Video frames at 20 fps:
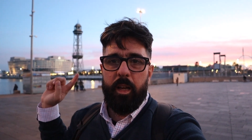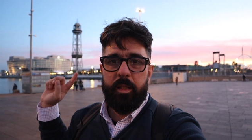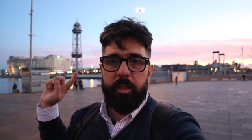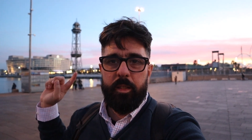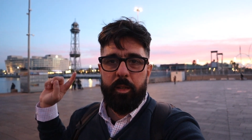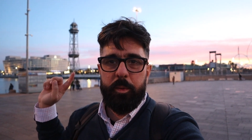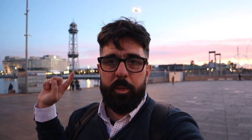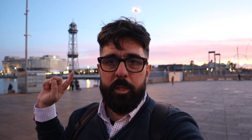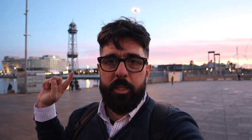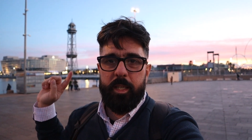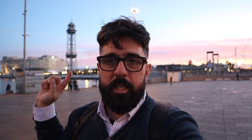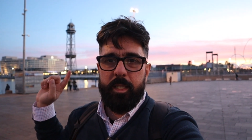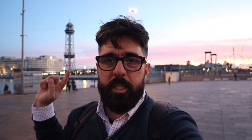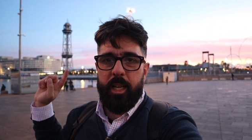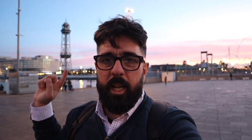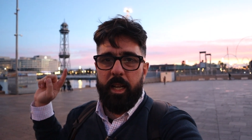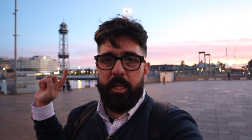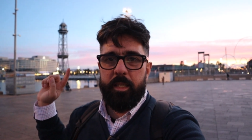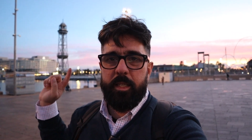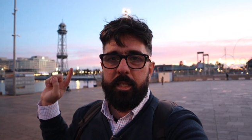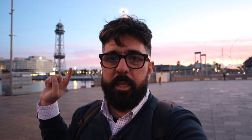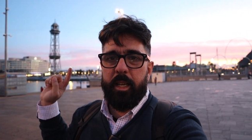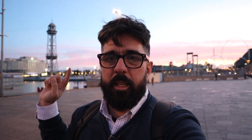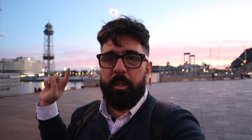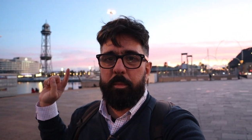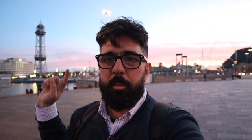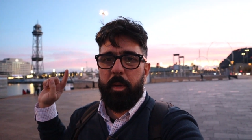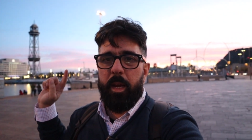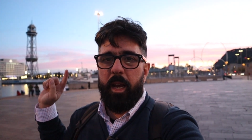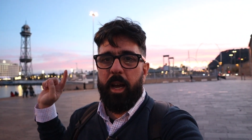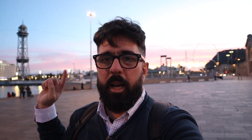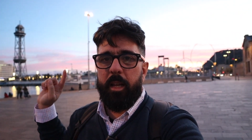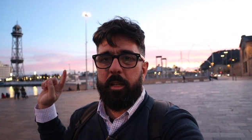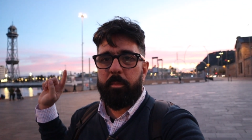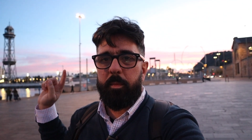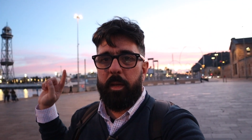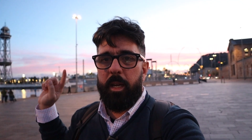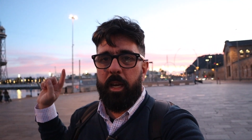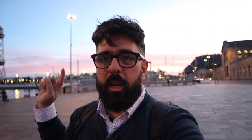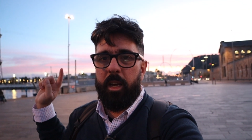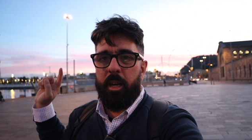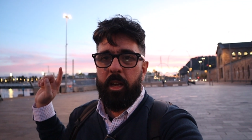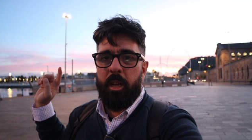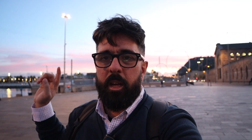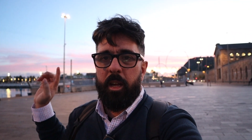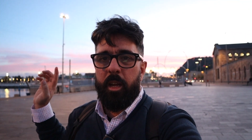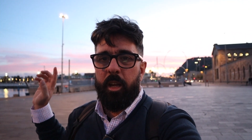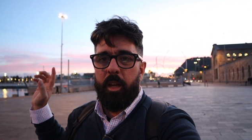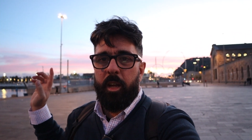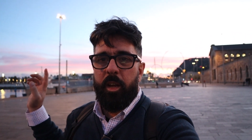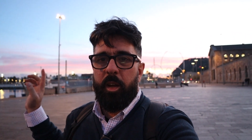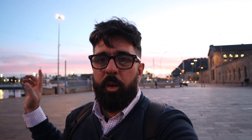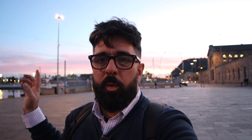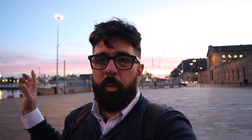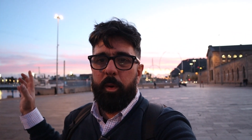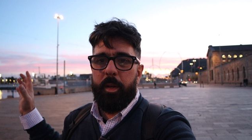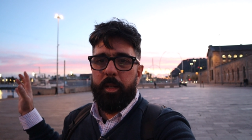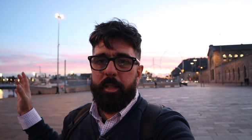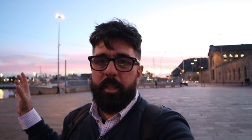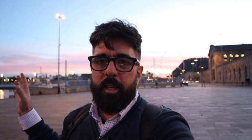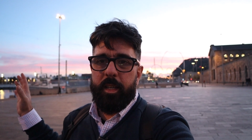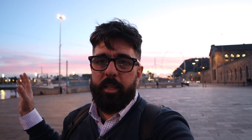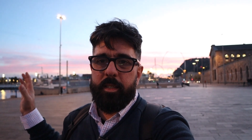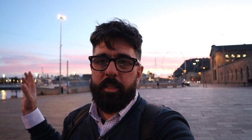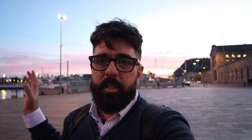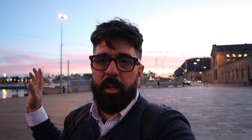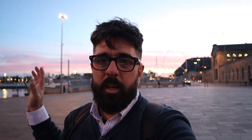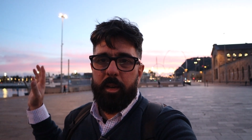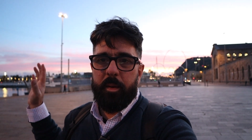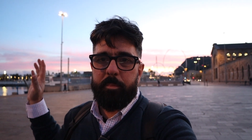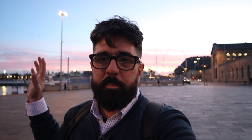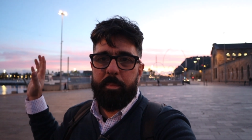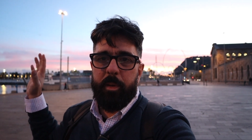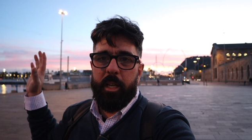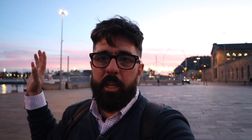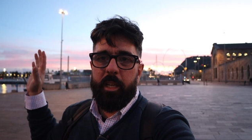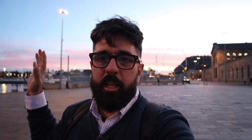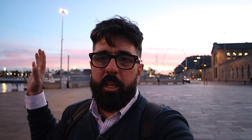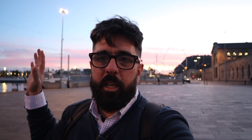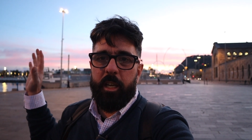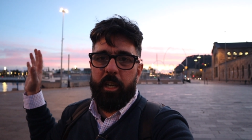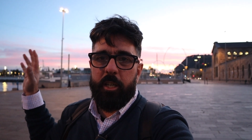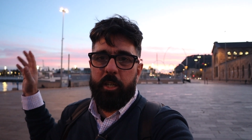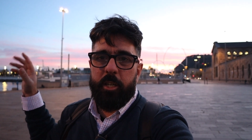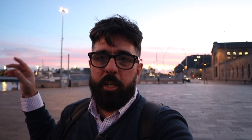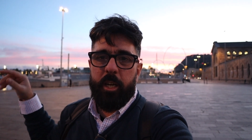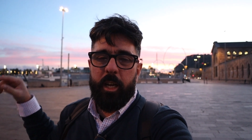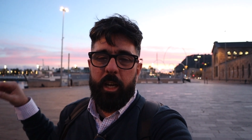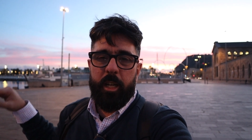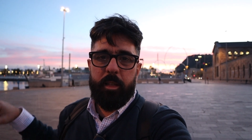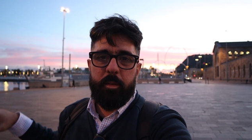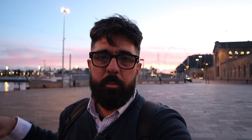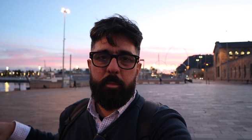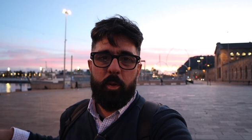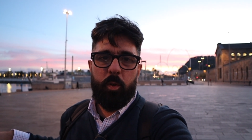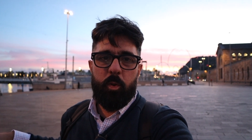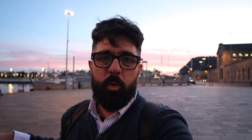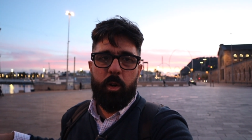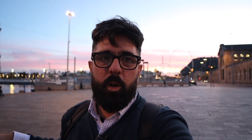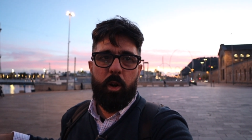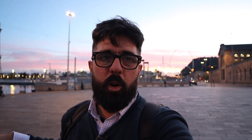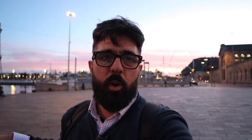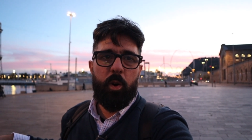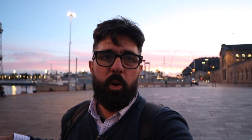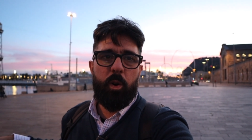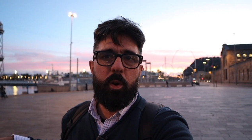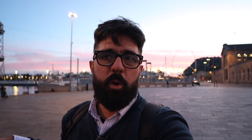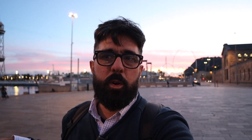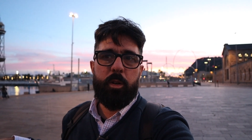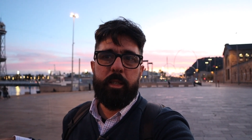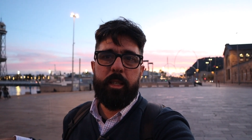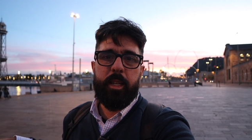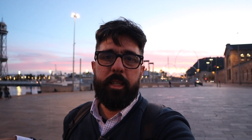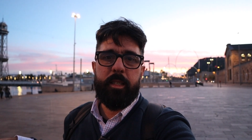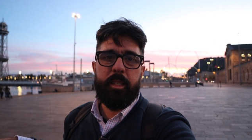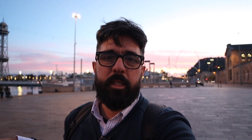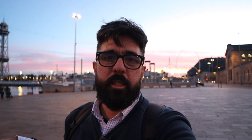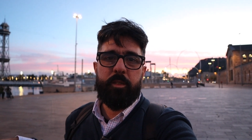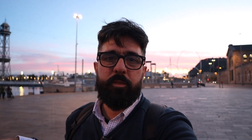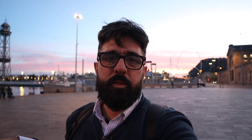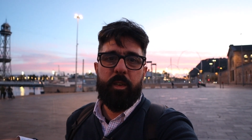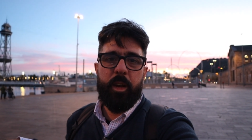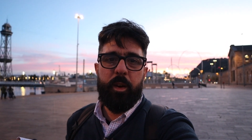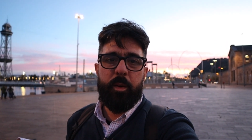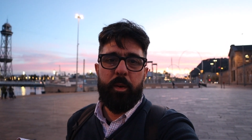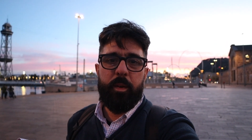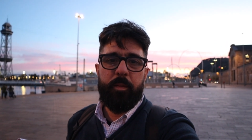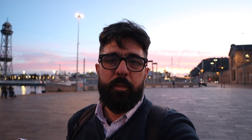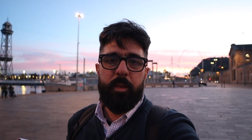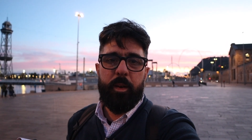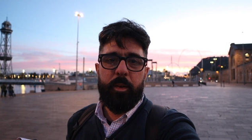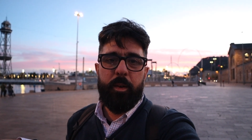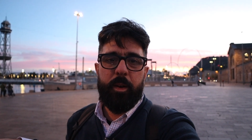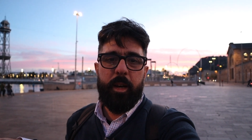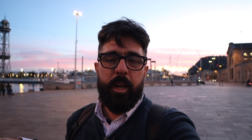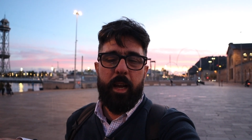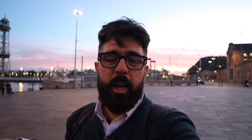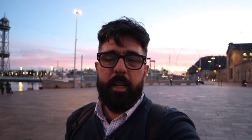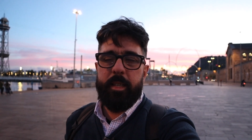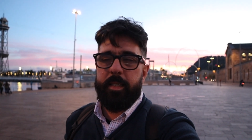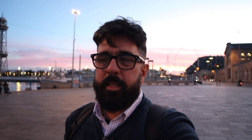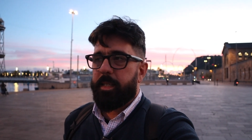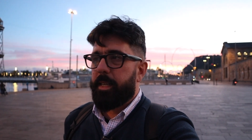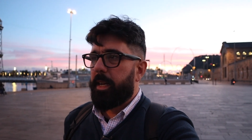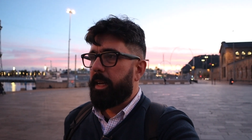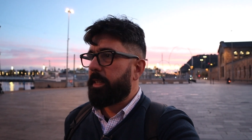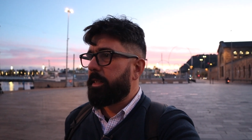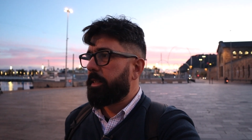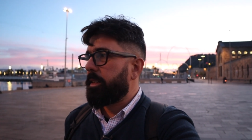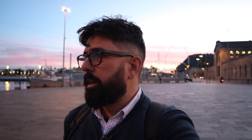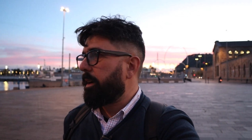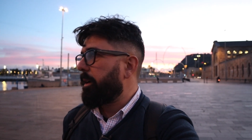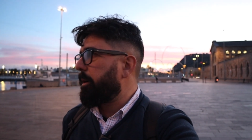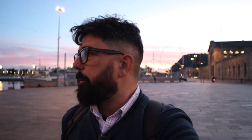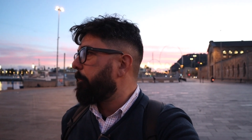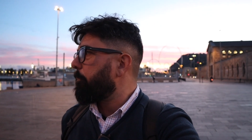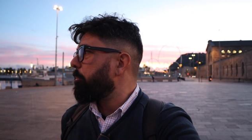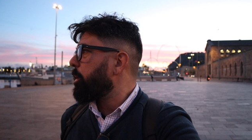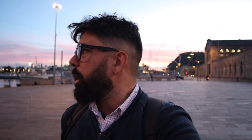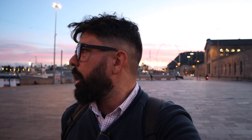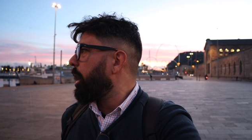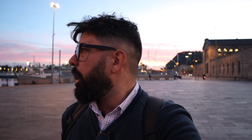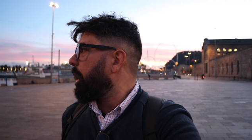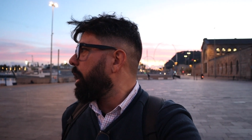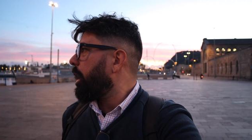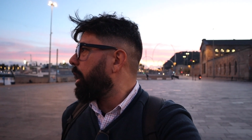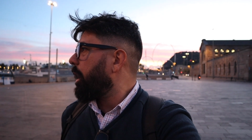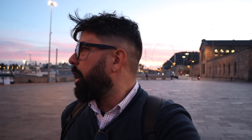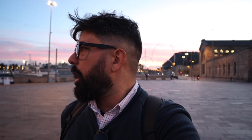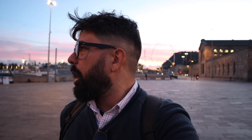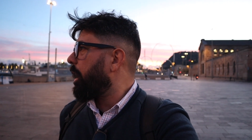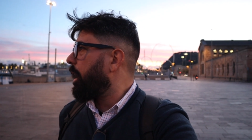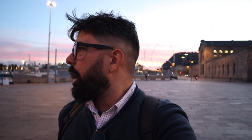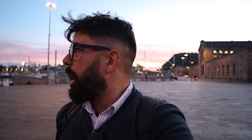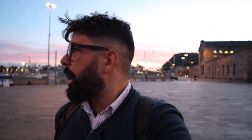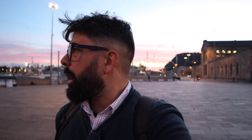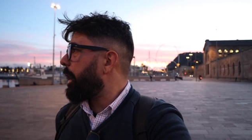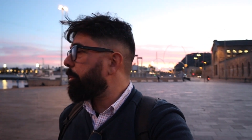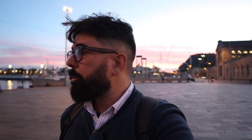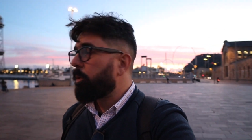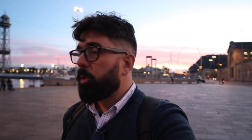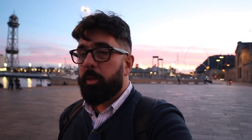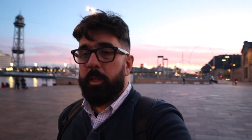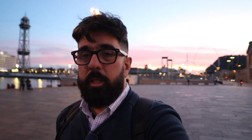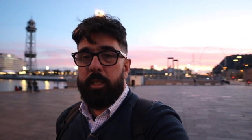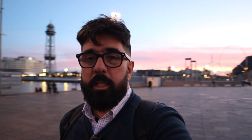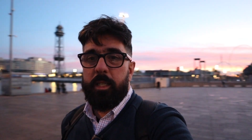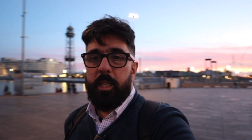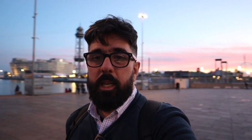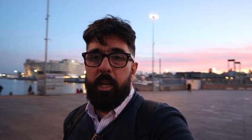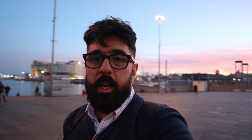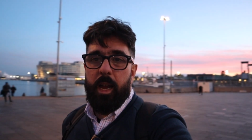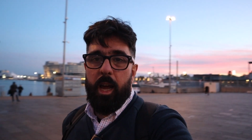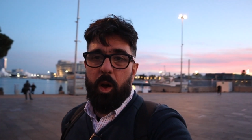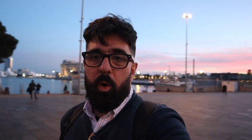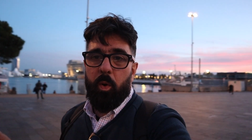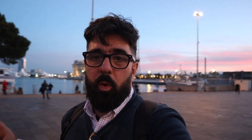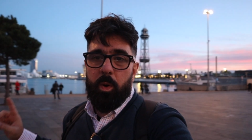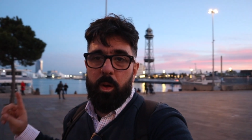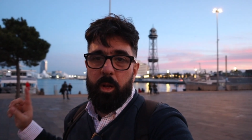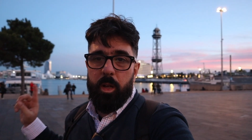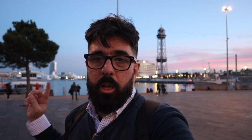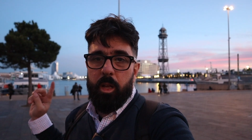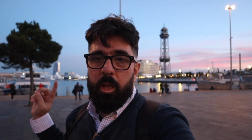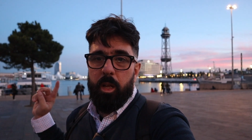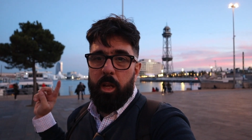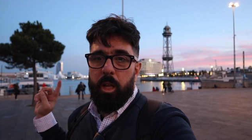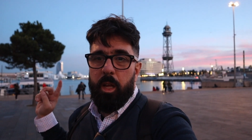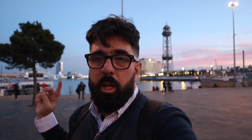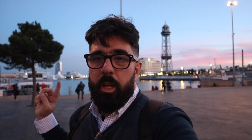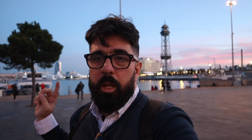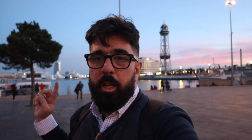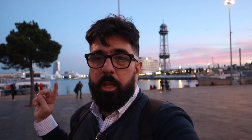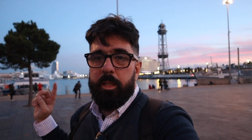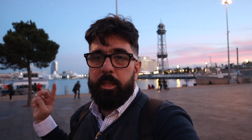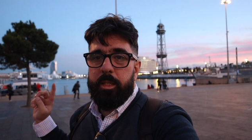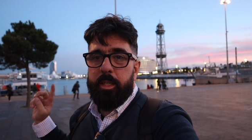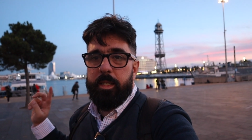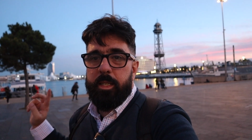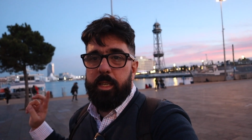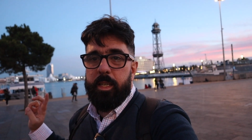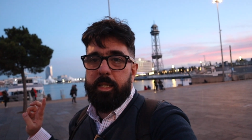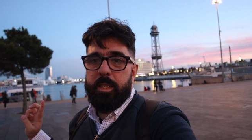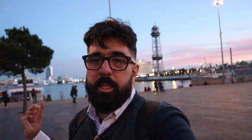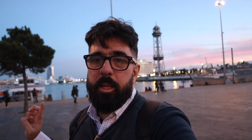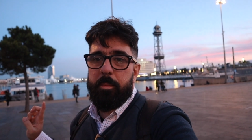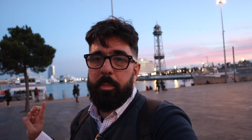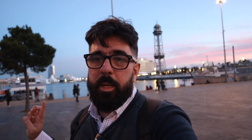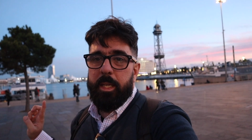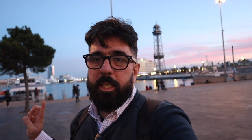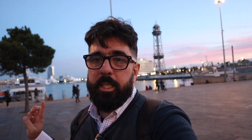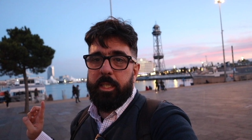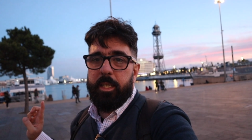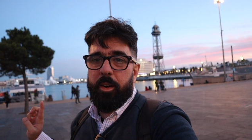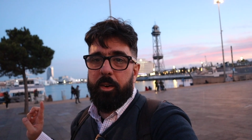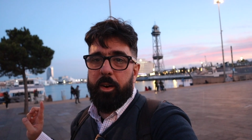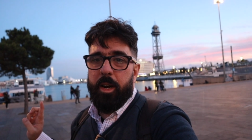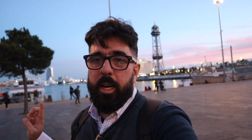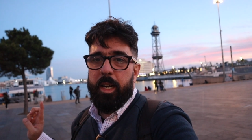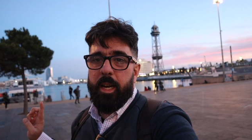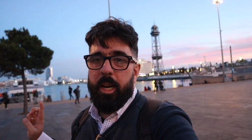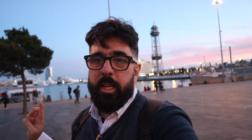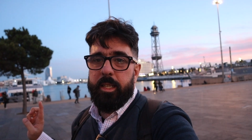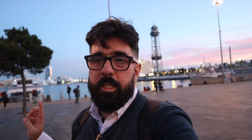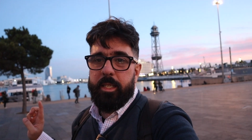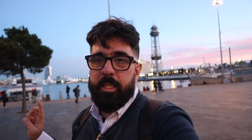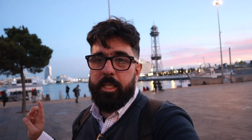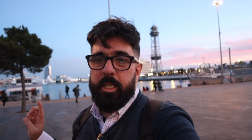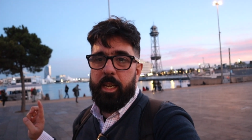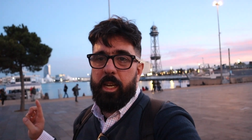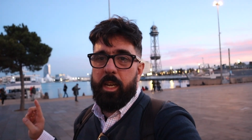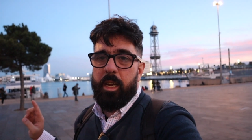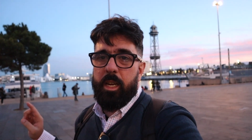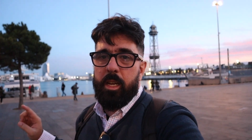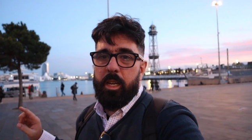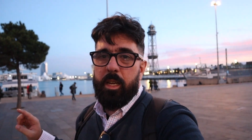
There is the sunset behind me with this pinkish and blue color that is very, very nice, and I am on the sea now. This is the Mediterranean Sea.